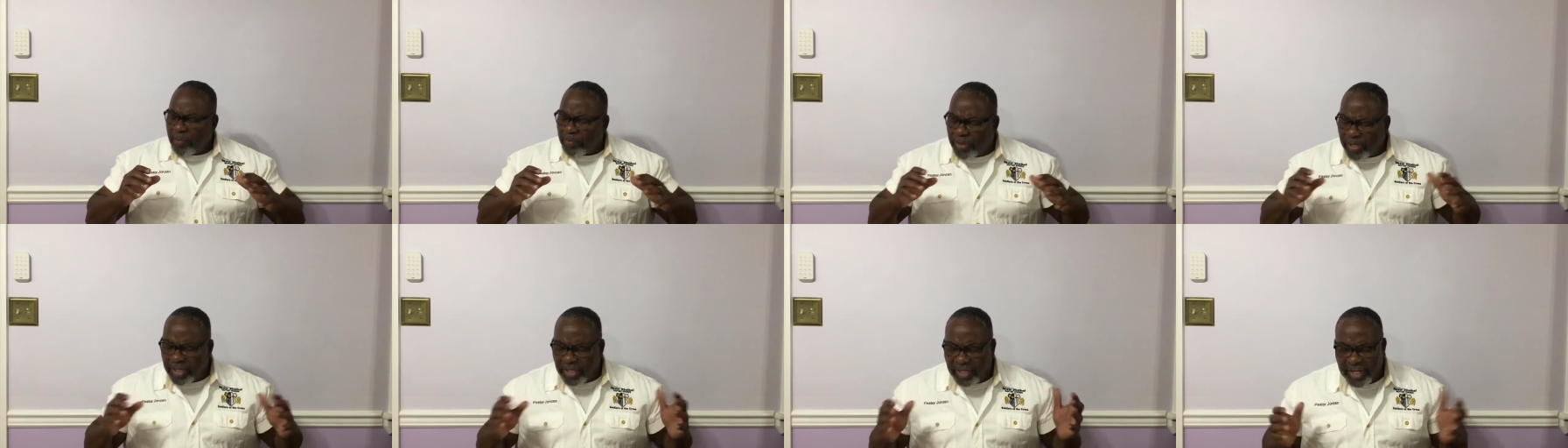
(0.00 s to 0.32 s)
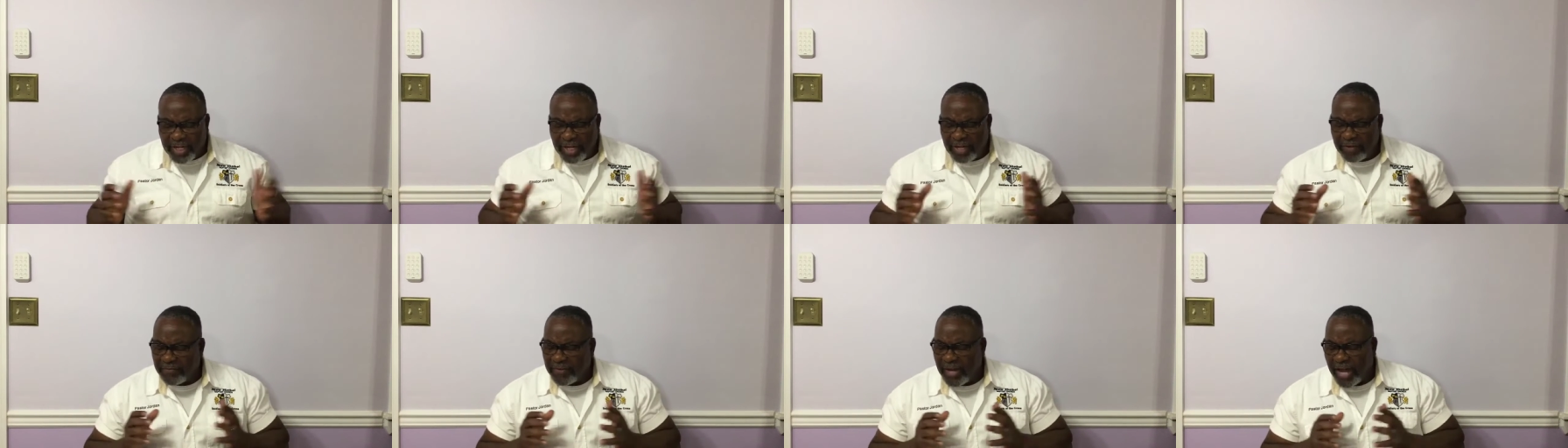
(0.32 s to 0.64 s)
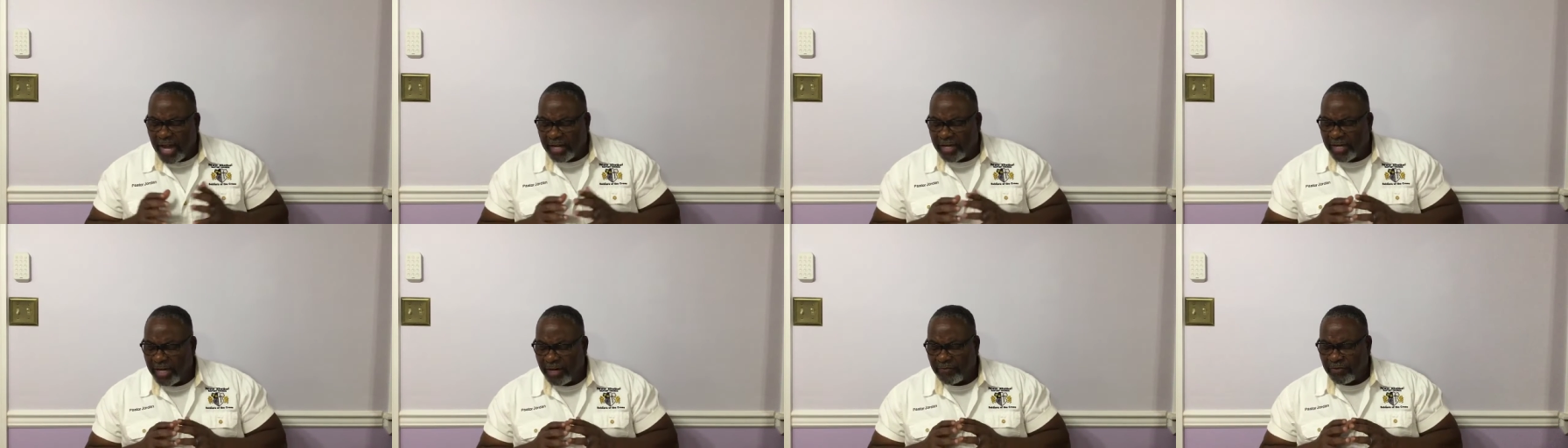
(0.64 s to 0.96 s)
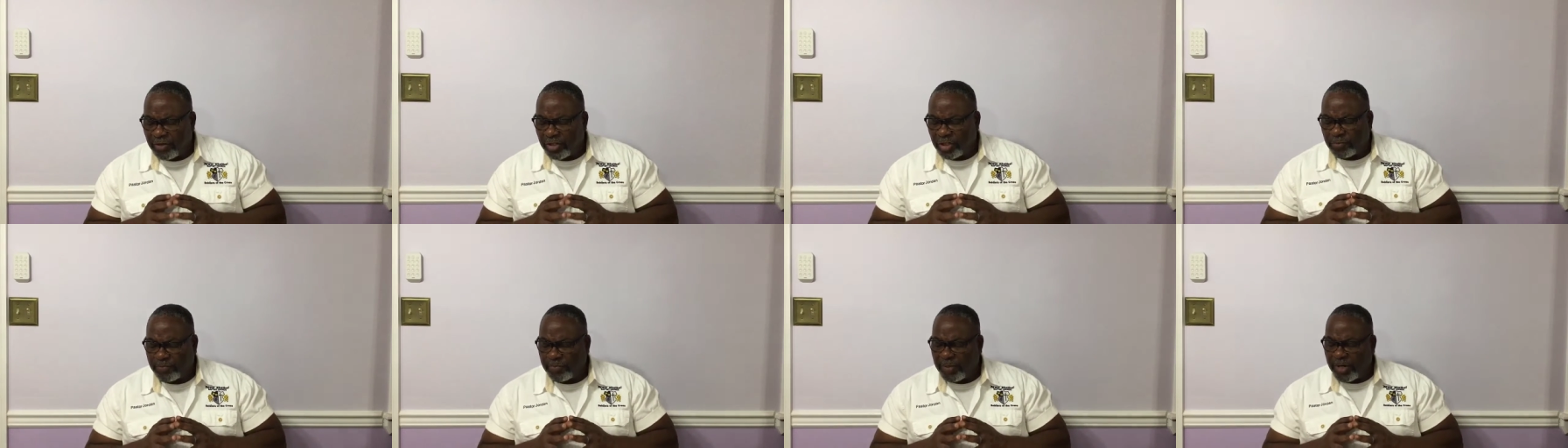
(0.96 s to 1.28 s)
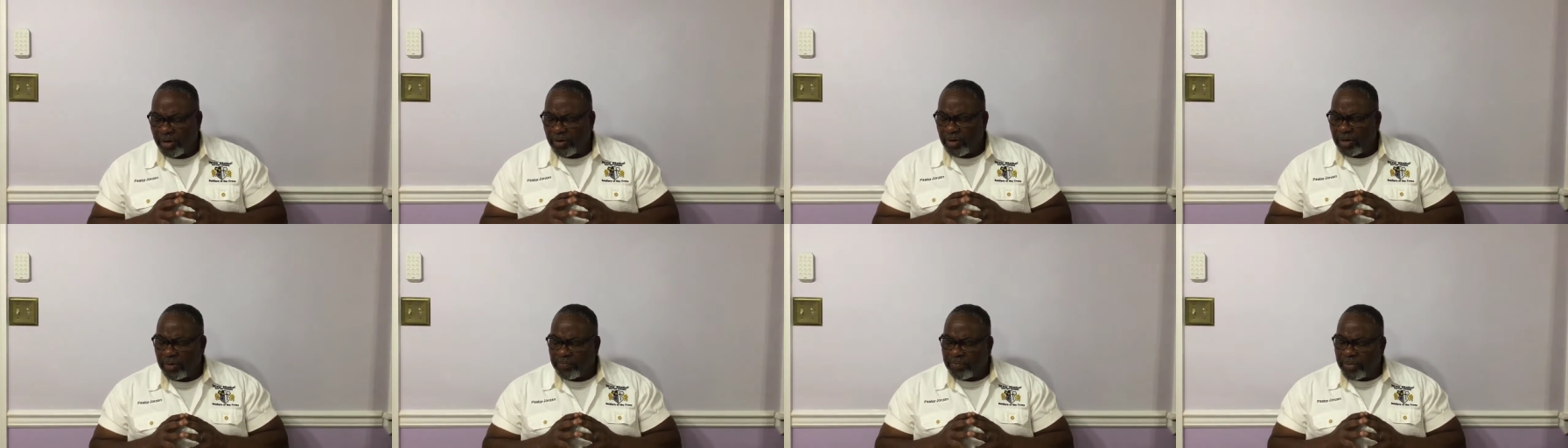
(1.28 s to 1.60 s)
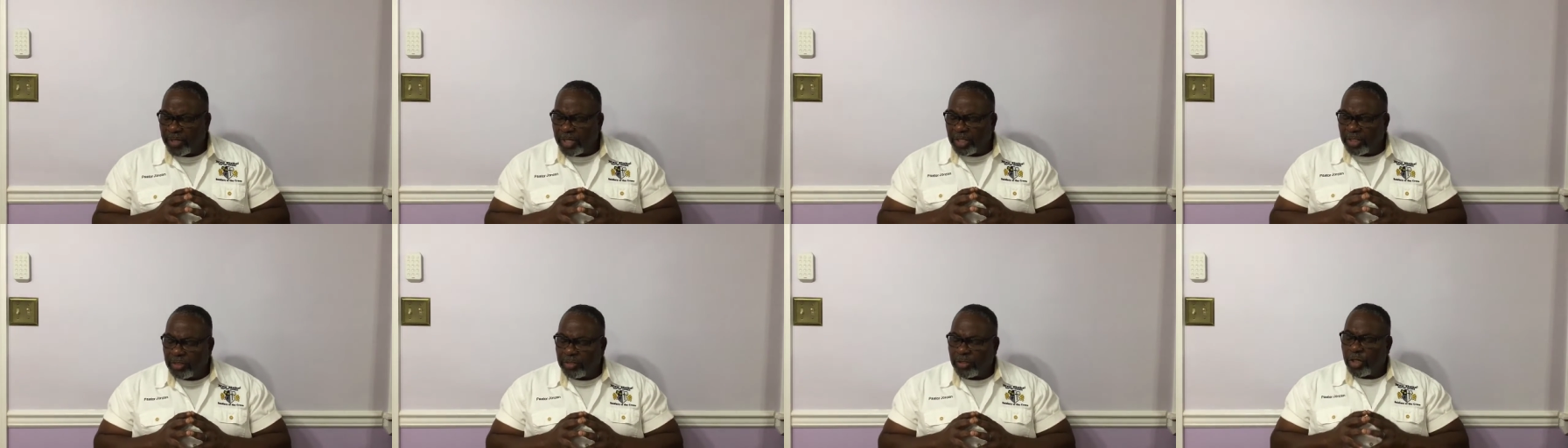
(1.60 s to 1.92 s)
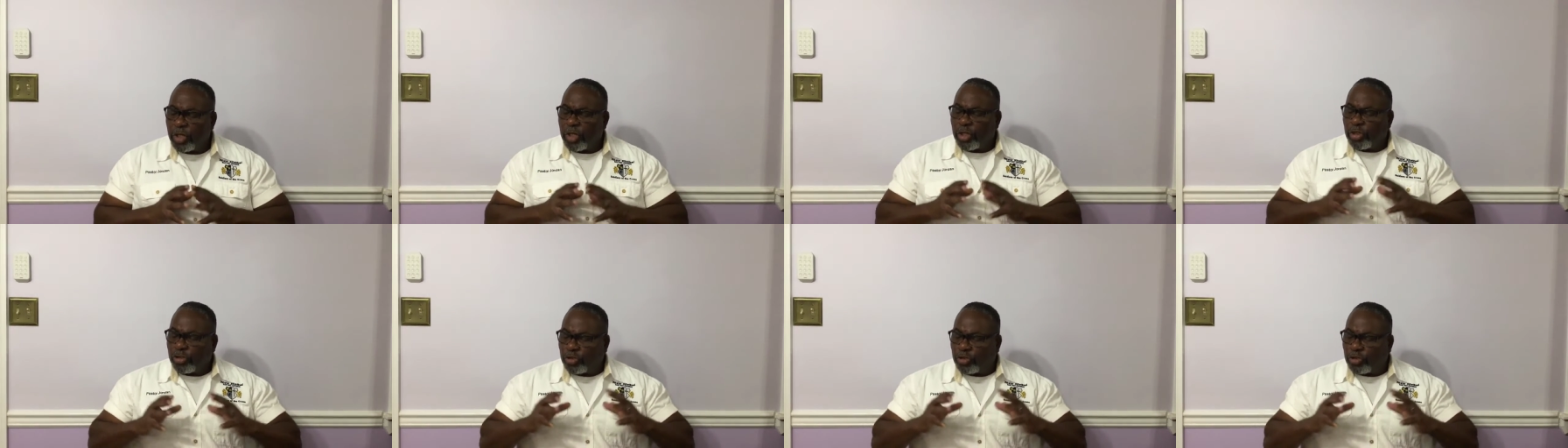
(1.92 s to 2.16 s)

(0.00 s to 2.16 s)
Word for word: Believe not every spirit, but